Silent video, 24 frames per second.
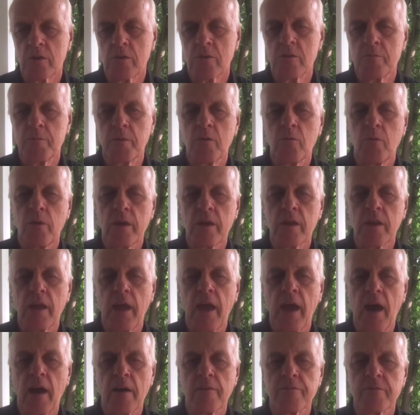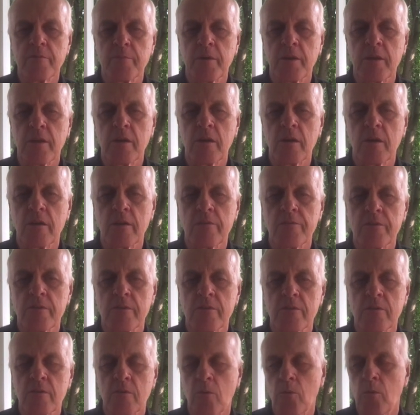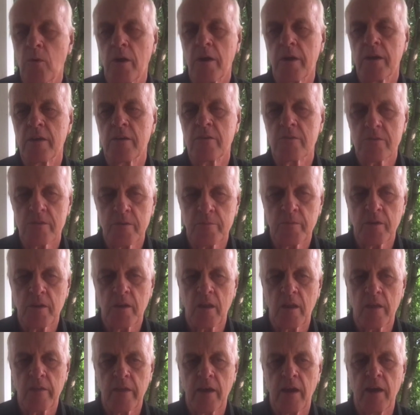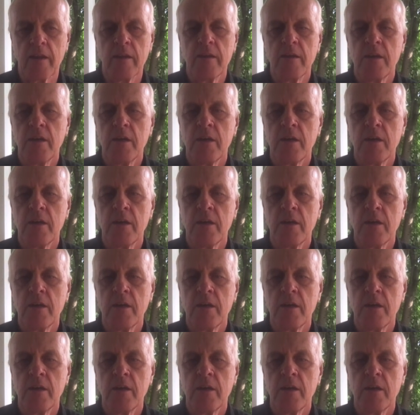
it could be a week and a half, depending on if it's Hawaii or something like that.